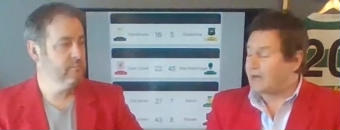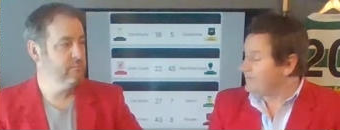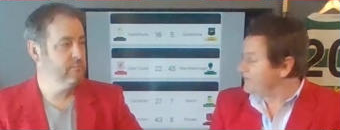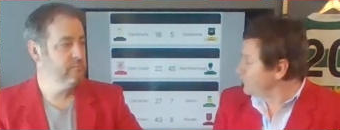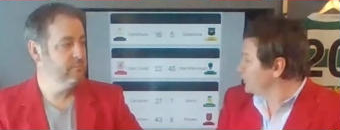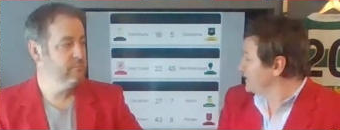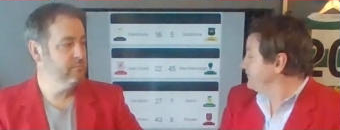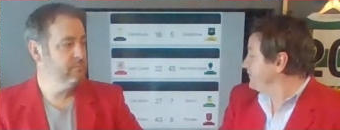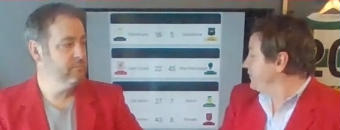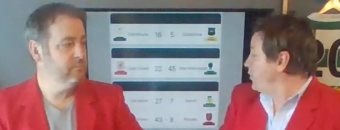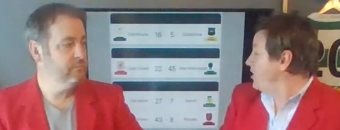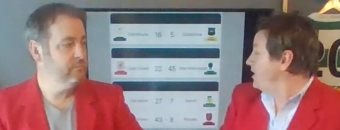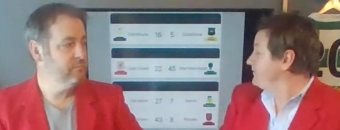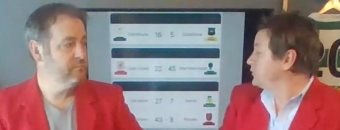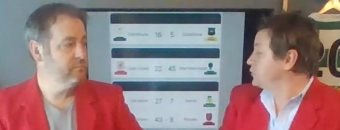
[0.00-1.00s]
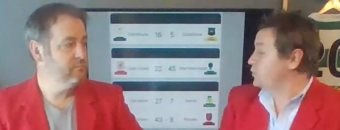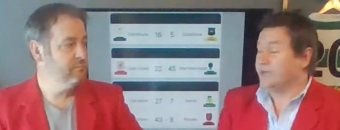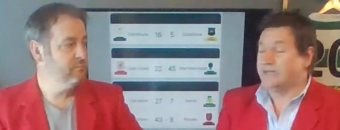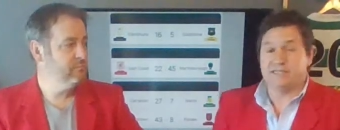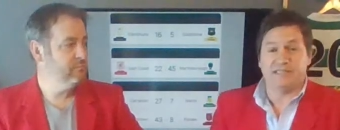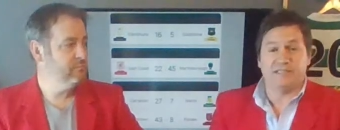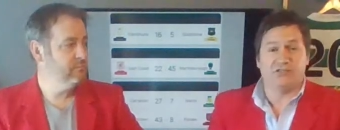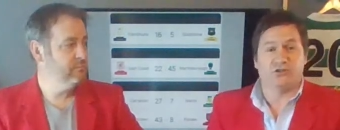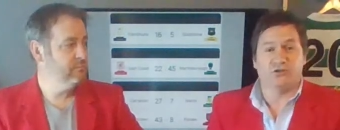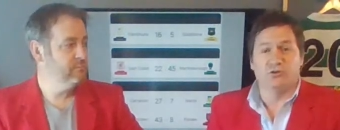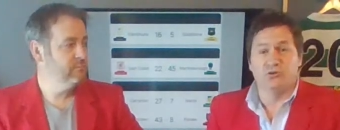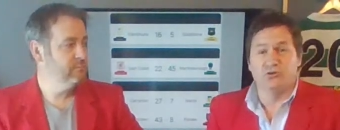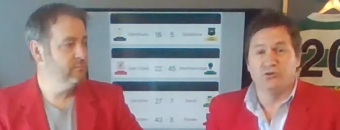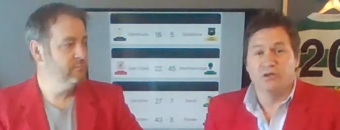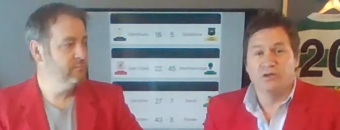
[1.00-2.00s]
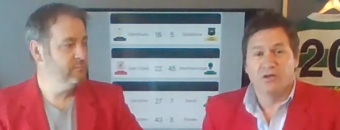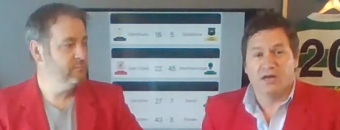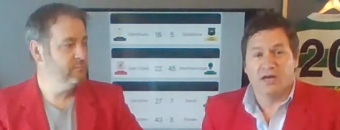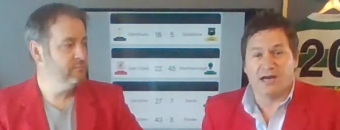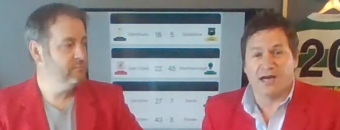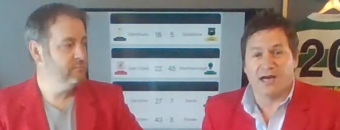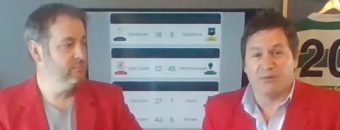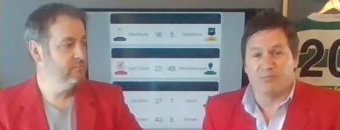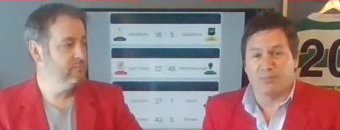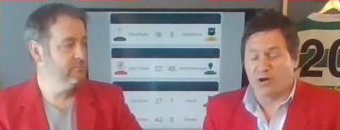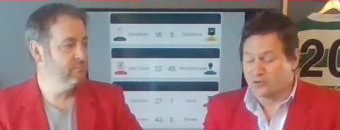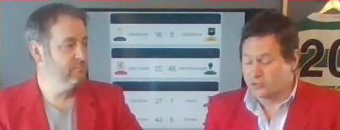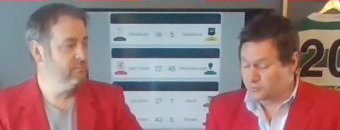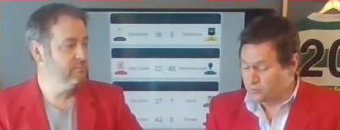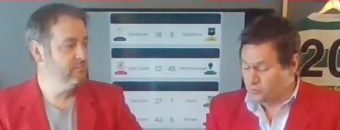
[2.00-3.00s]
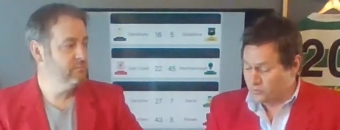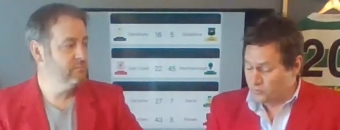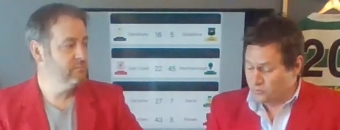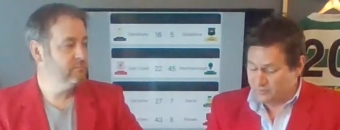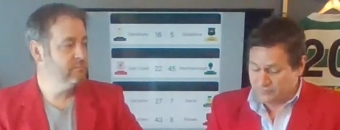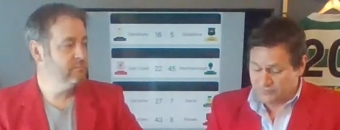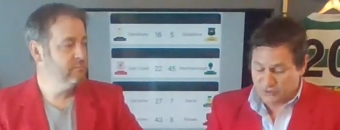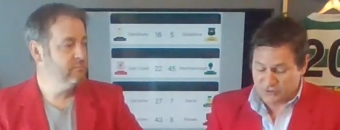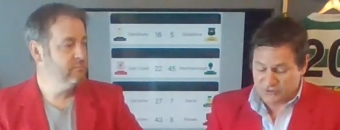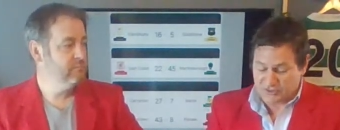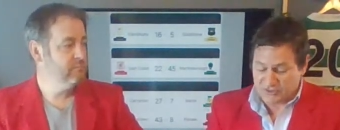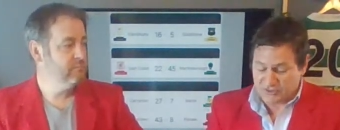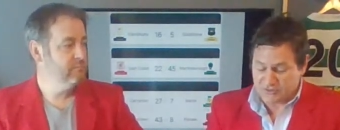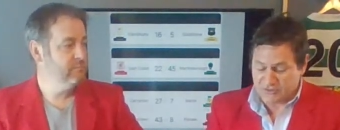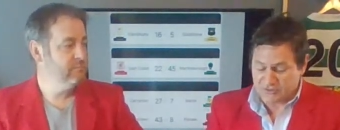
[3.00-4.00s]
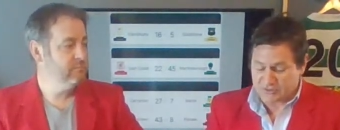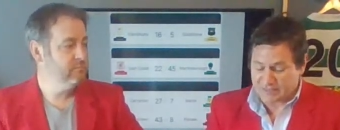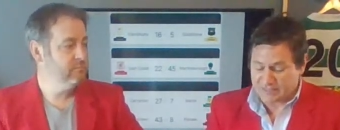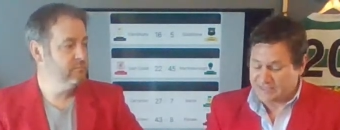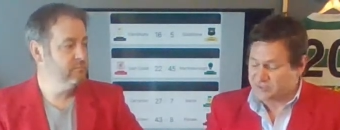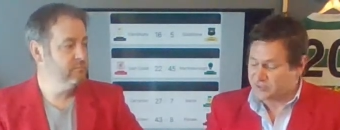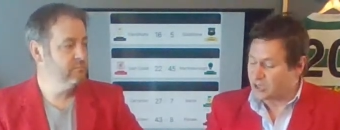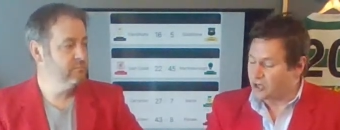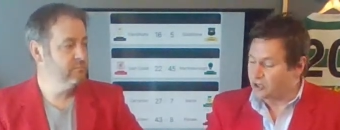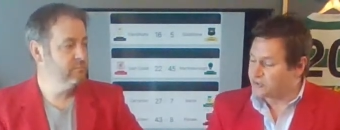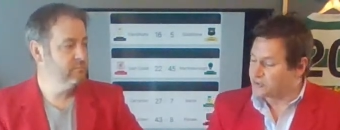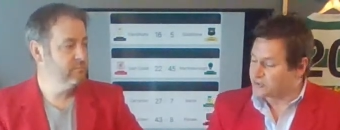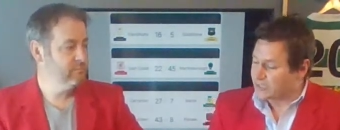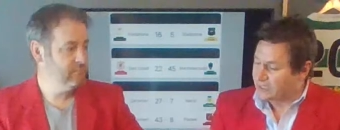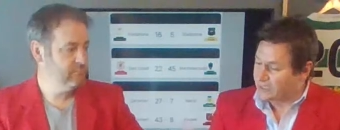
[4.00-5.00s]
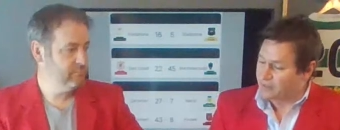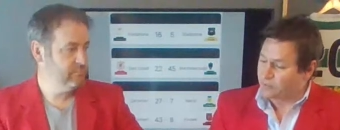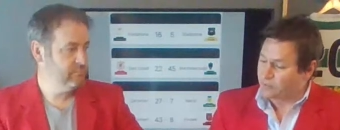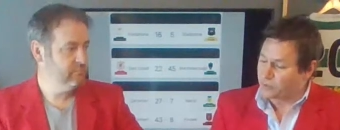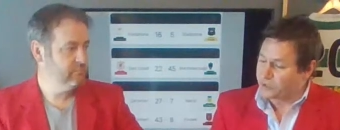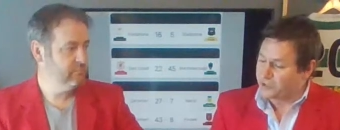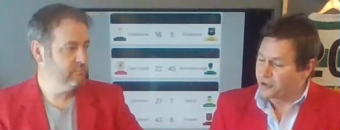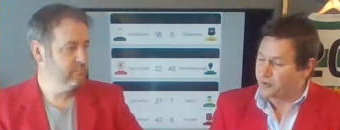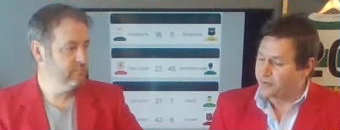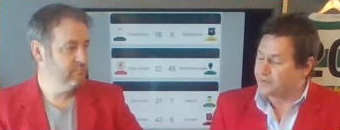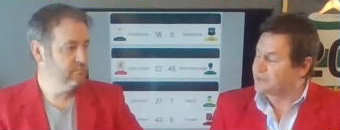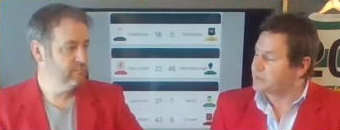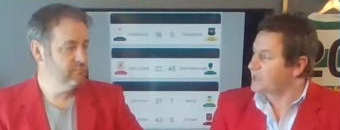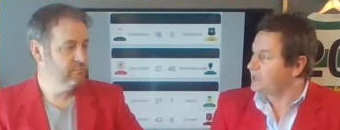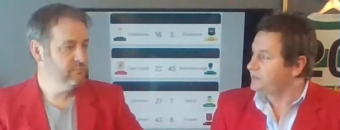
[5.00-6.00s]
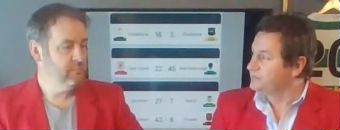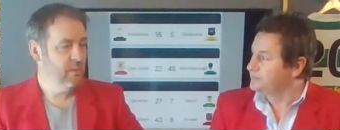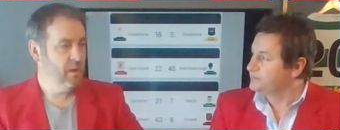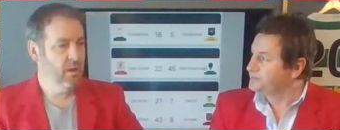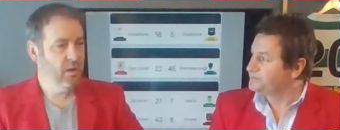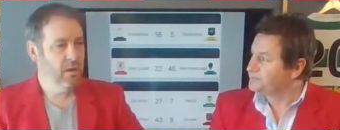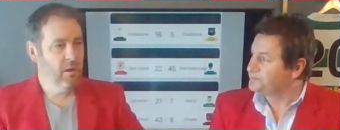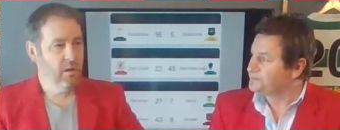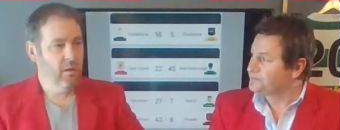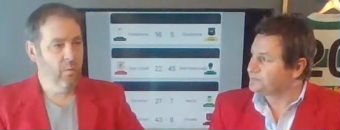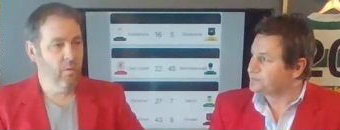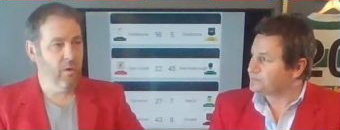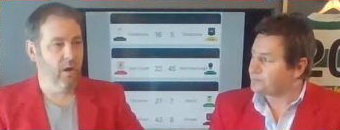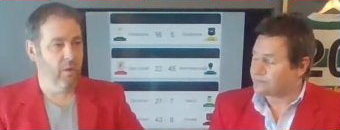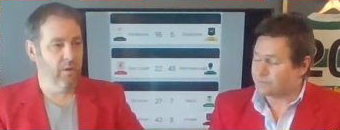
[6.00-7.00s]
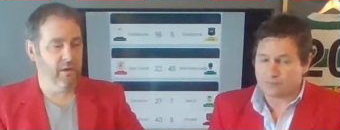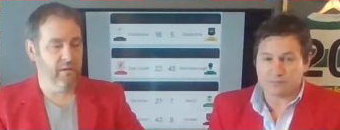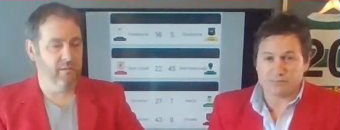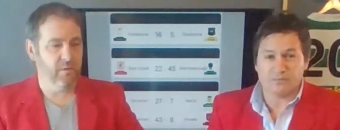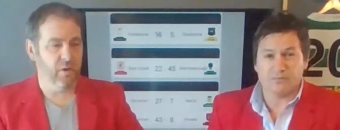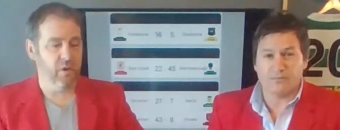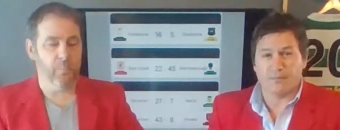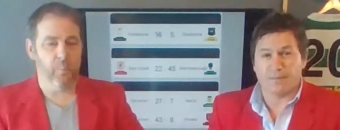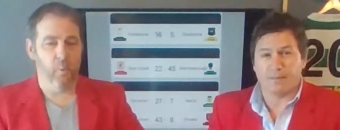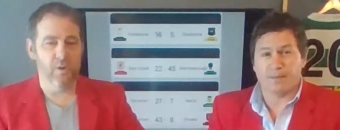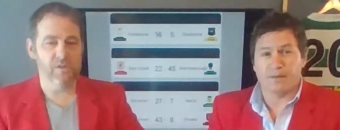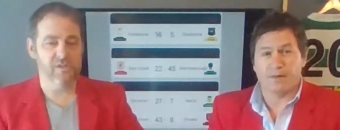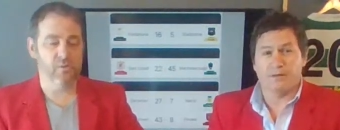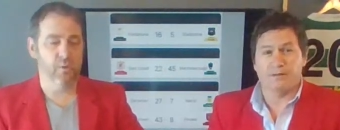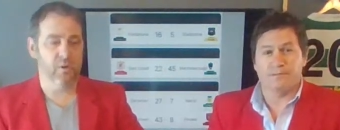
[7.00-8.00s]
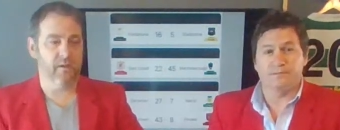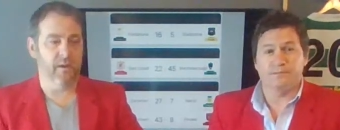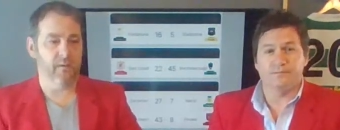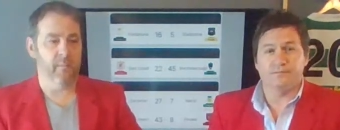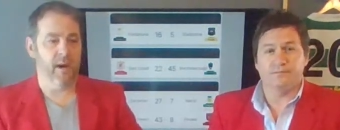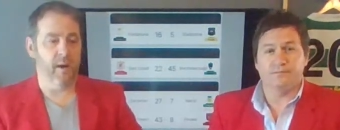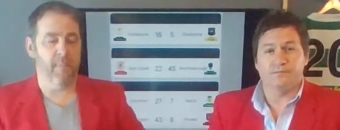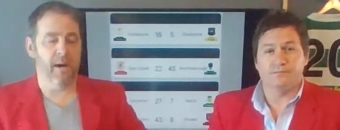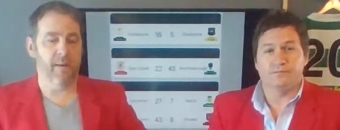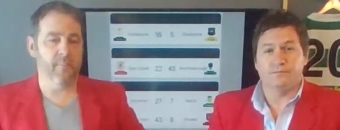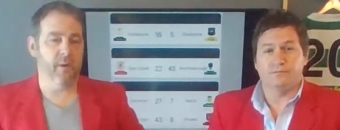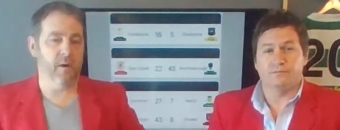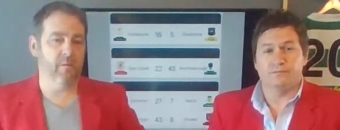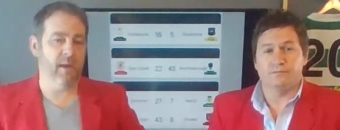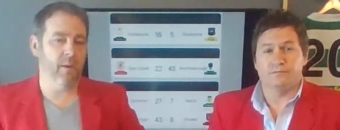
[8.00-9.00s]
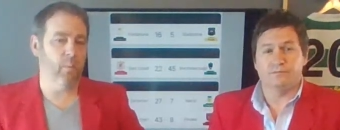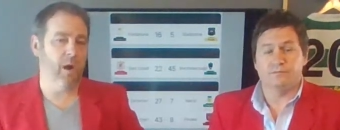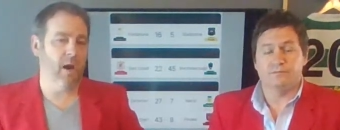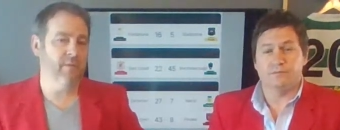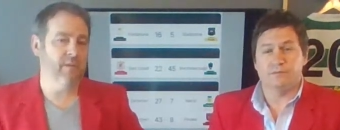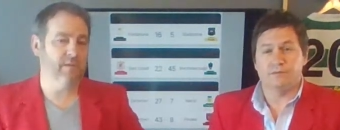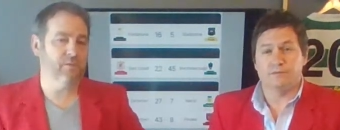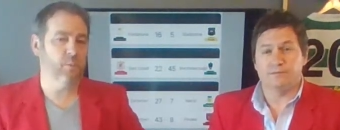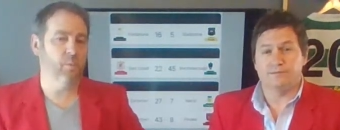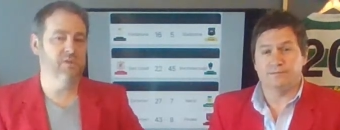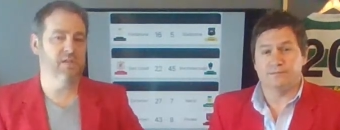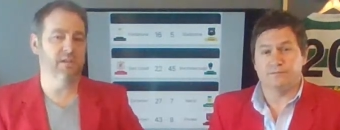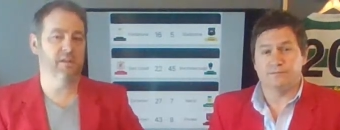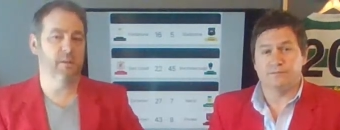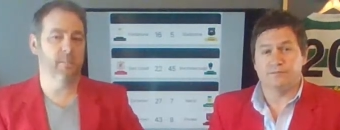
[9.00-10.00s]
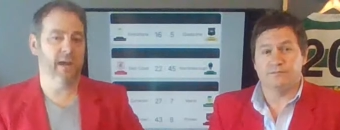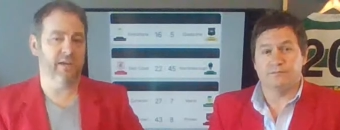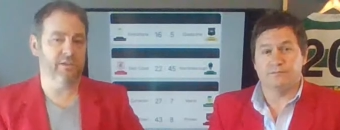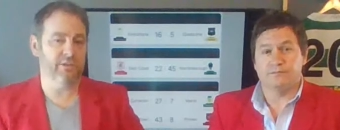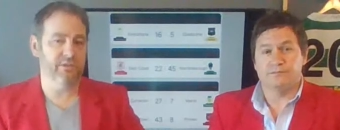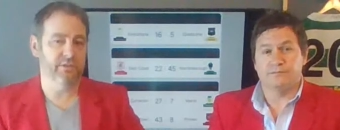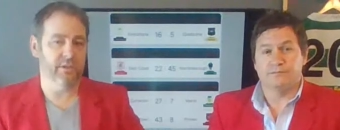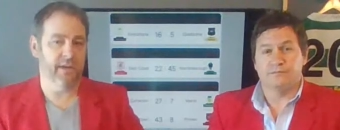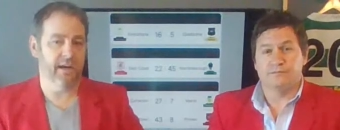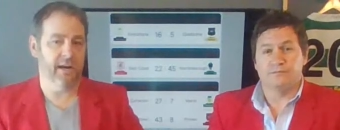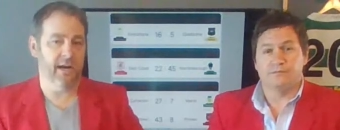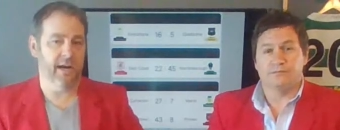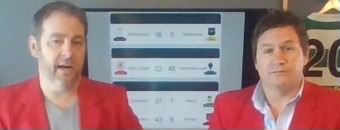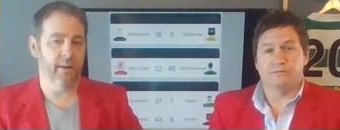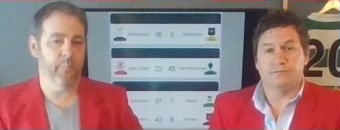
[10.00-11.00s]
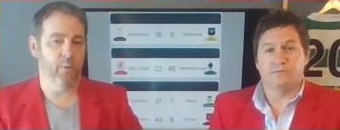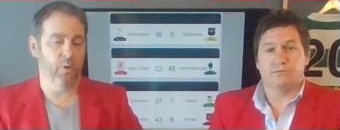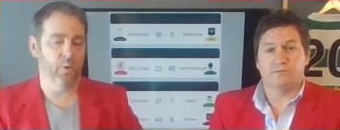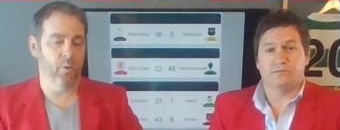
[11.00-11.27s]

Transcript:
Speaker 1: uh, 45-22 uh, bonus point win versus East Coast. Uh, what
Speaker 2: do you know about this game? Well, a lot of points scored. I think Mount Martinborough ran away with it towards the end of the match, uh, by